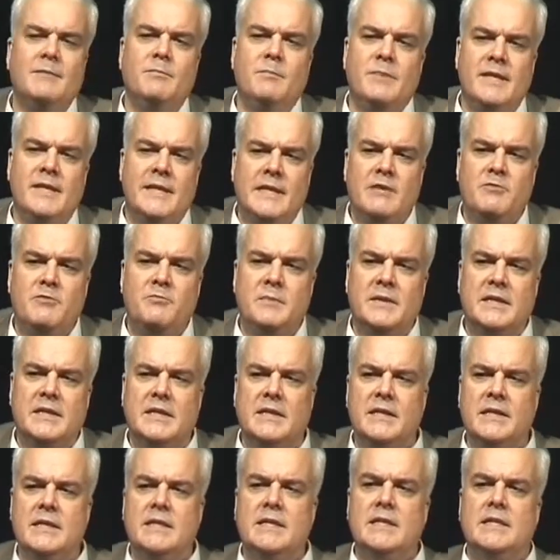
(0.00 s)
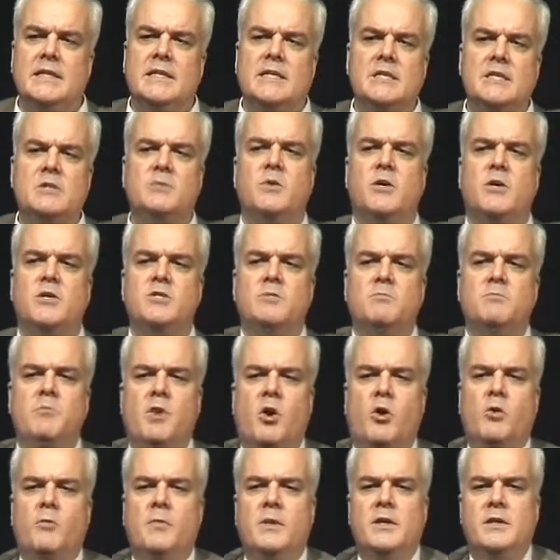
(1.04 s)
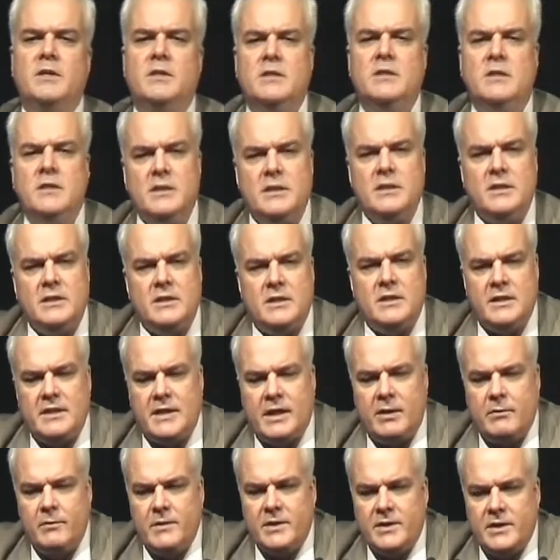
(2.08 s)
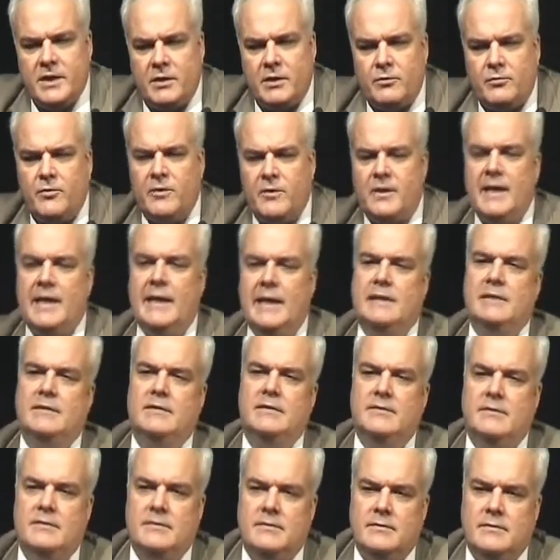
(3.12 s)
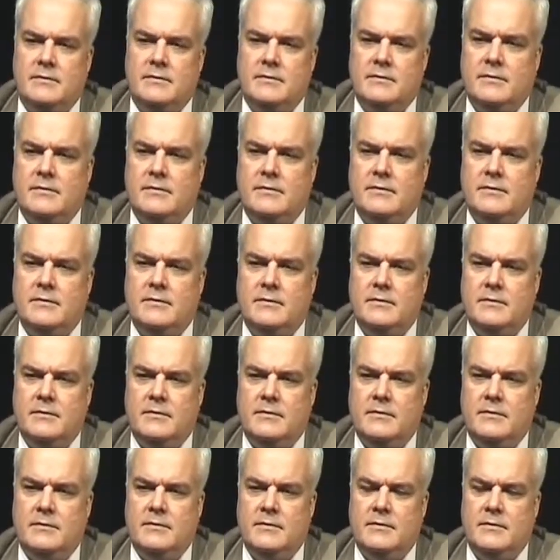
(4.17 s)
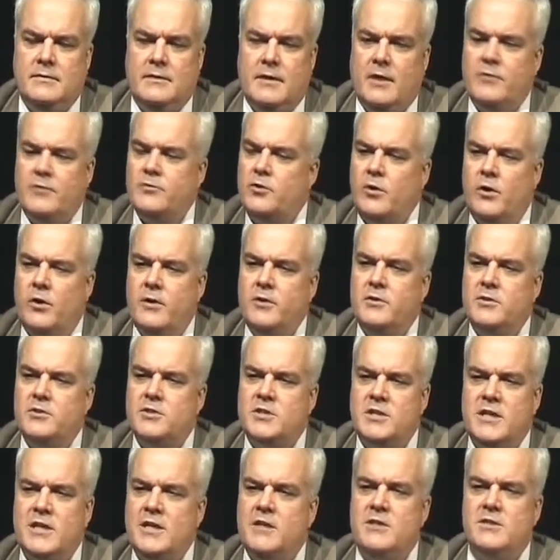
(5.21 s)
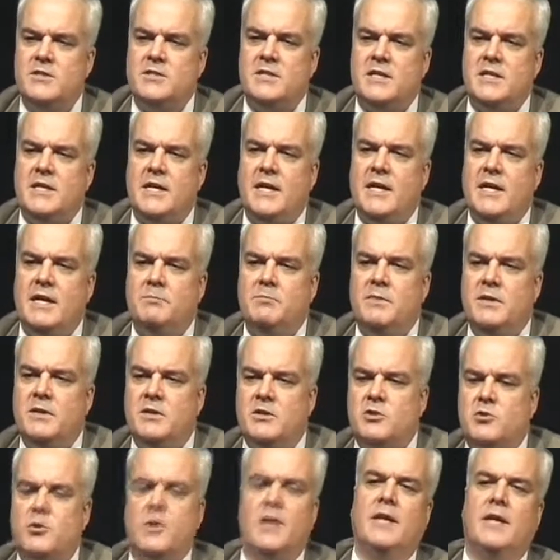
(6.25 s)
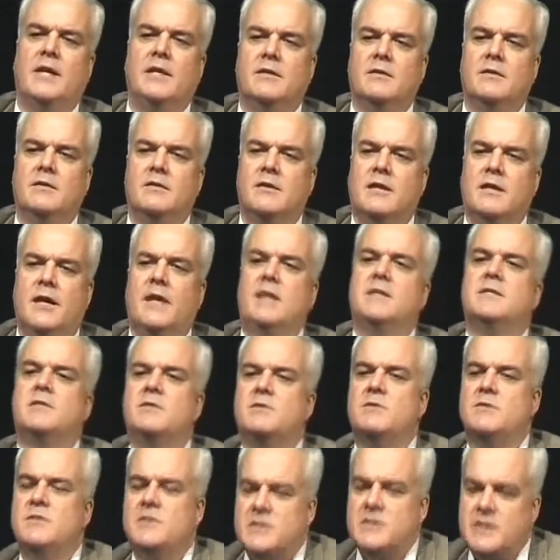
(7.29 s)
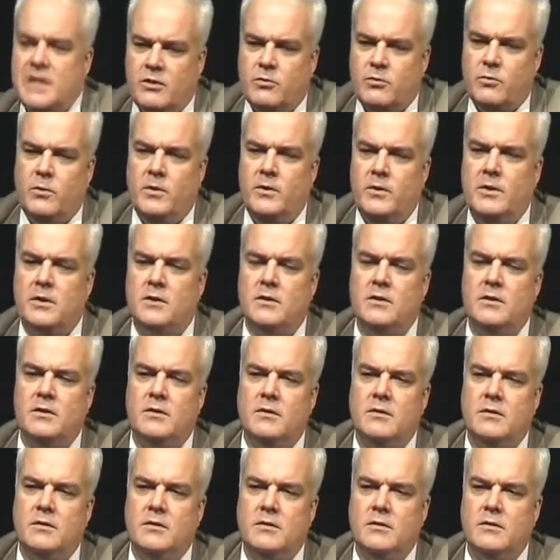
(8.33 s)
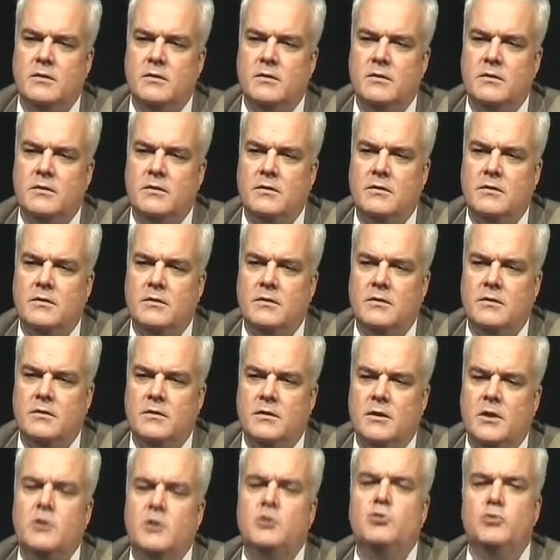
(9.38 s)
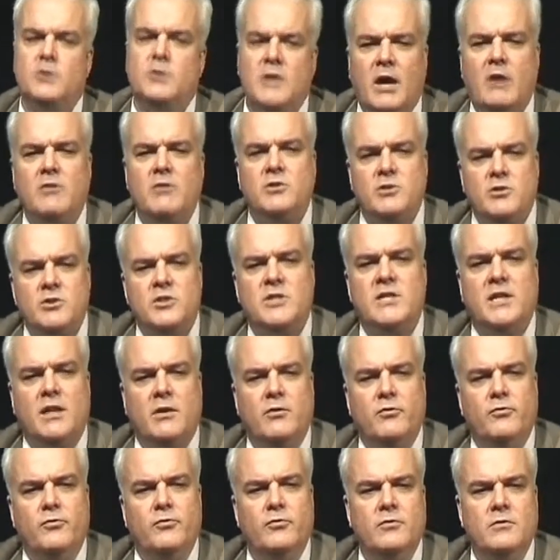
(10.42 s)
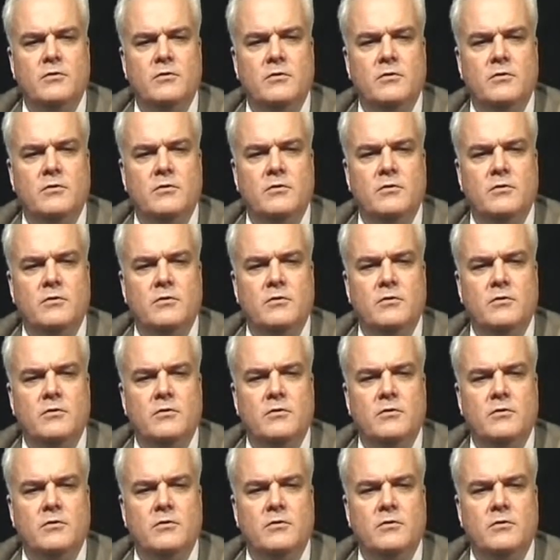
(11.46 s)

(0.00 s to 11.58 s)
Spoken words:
Believe me, this was a moment that I will not forget. After all those years that I had been trained, cancer is a death verdict. You doubt yourself.